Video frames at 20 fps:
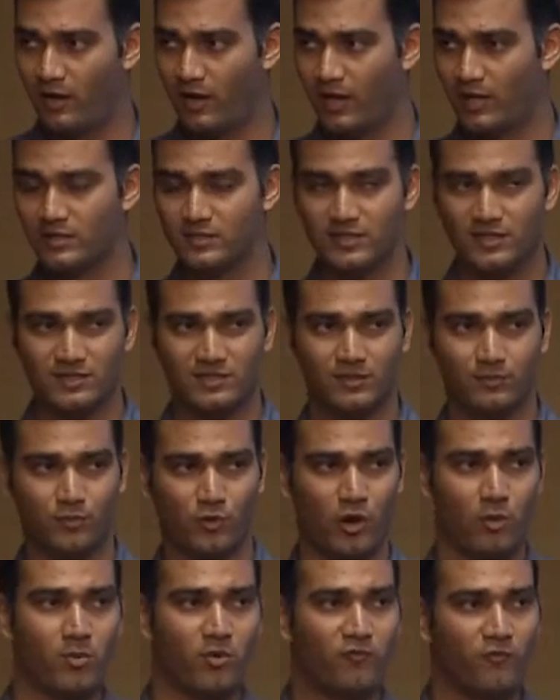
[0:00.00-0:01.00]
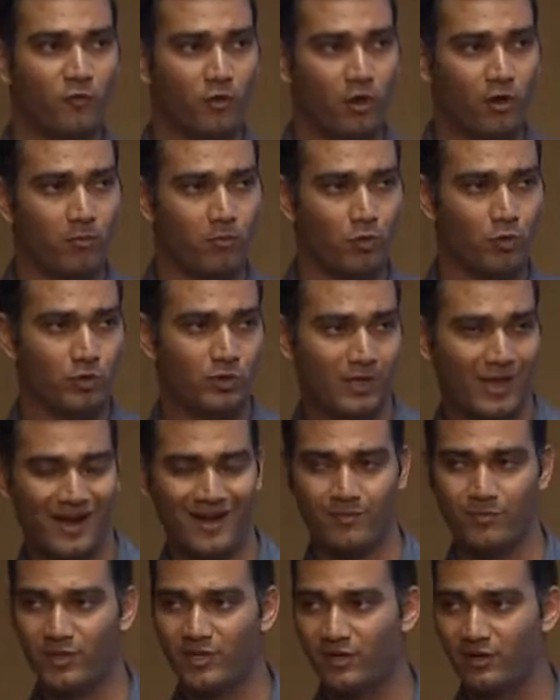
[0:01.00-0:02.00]
hence it's a problem for both
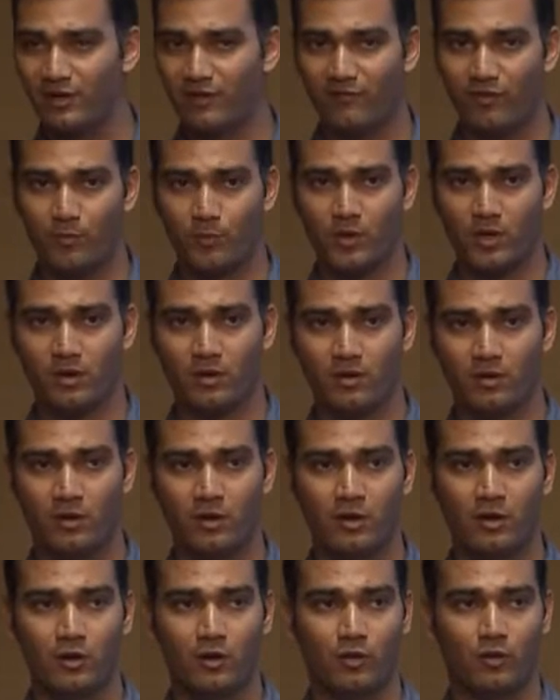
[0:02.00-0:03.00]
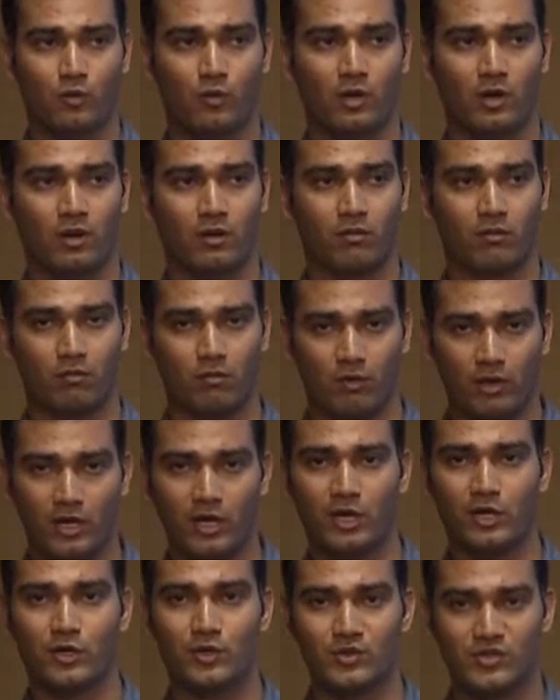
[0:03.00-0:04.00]
admin and developer who are
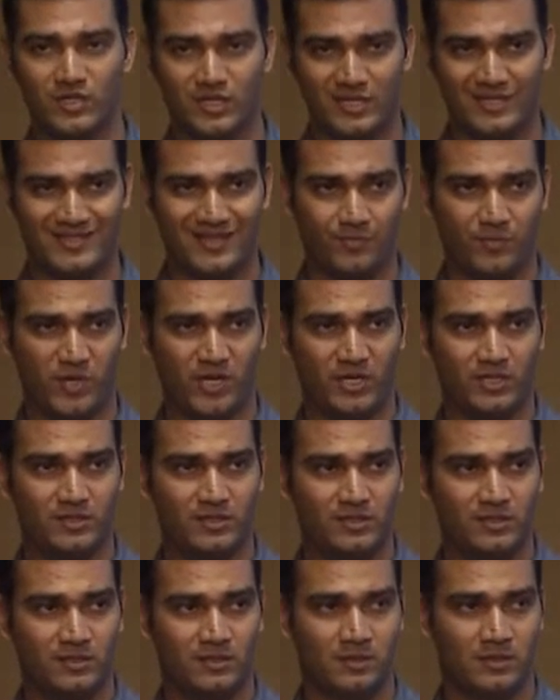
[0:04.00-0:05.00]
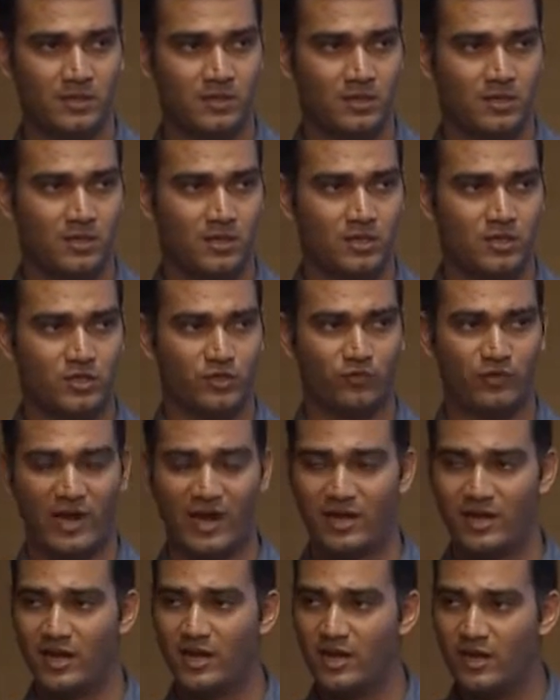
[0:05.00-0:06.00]
going and using these APIs. So we
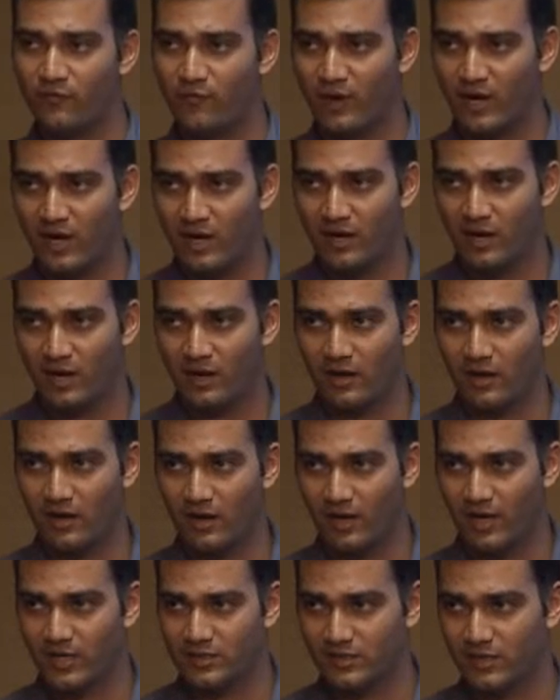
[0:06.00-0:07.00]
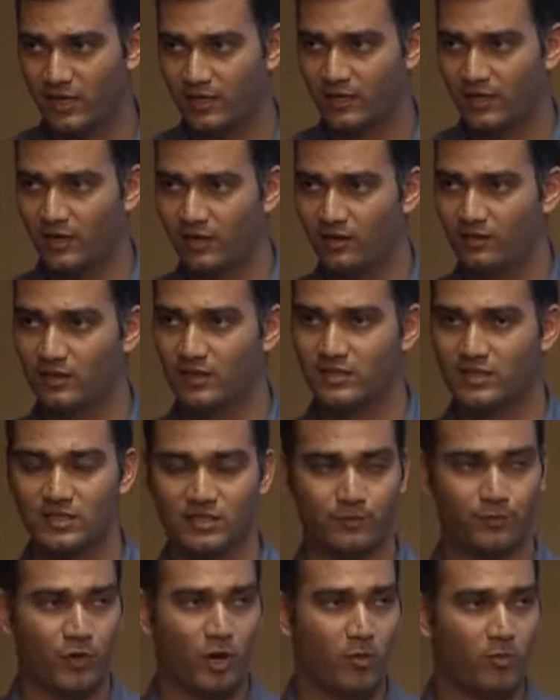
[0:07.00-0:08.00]
identified and realized that, yeah, this is
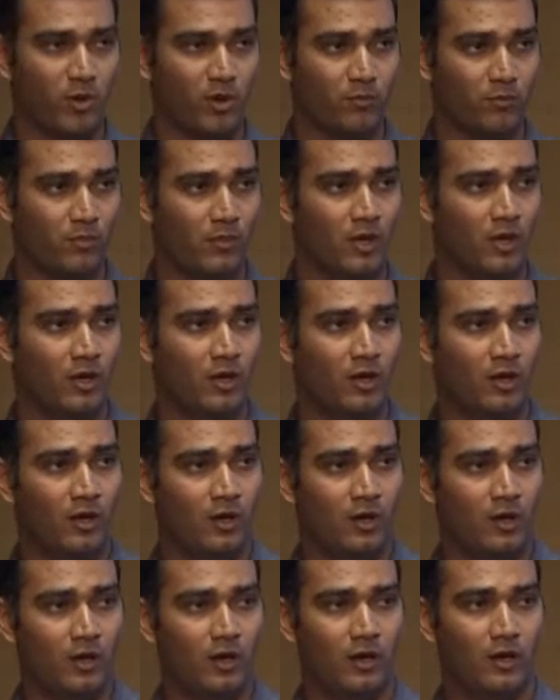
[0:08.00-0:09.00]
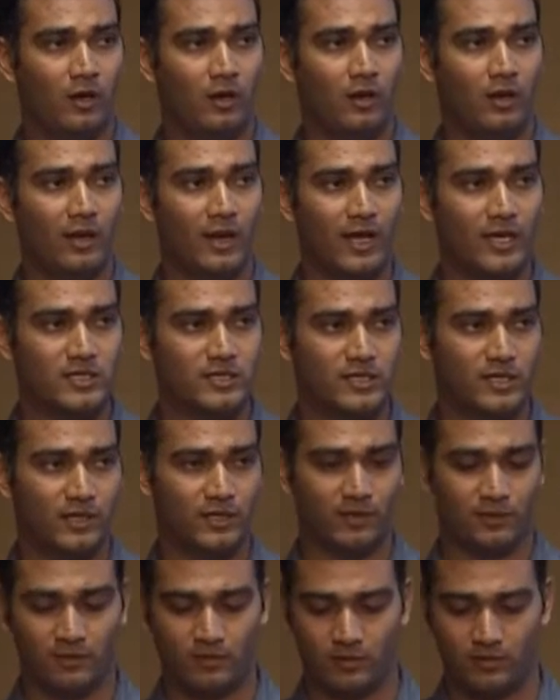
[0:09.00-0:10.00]
a problem. Last
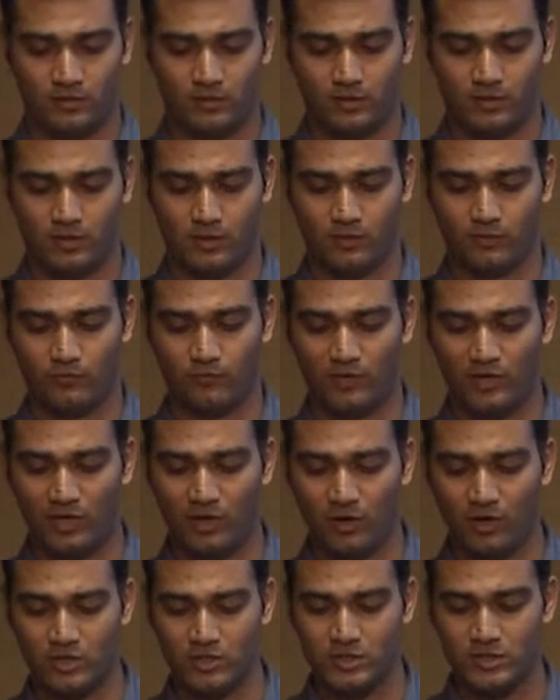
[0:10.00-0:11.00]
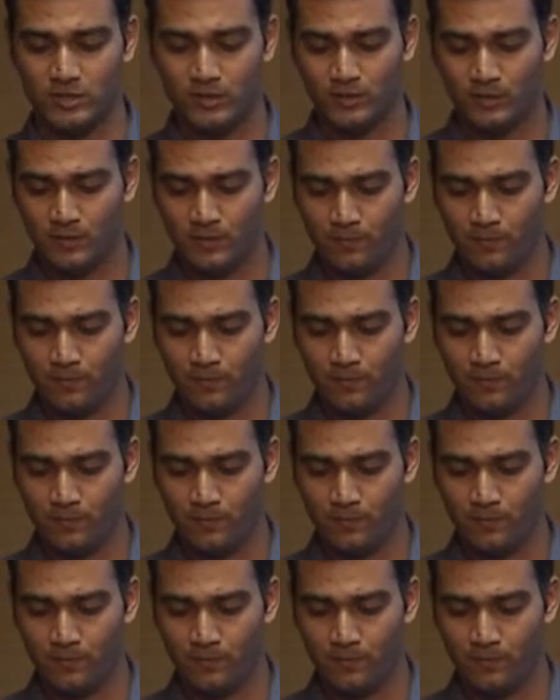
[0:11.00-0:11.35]
year, we launched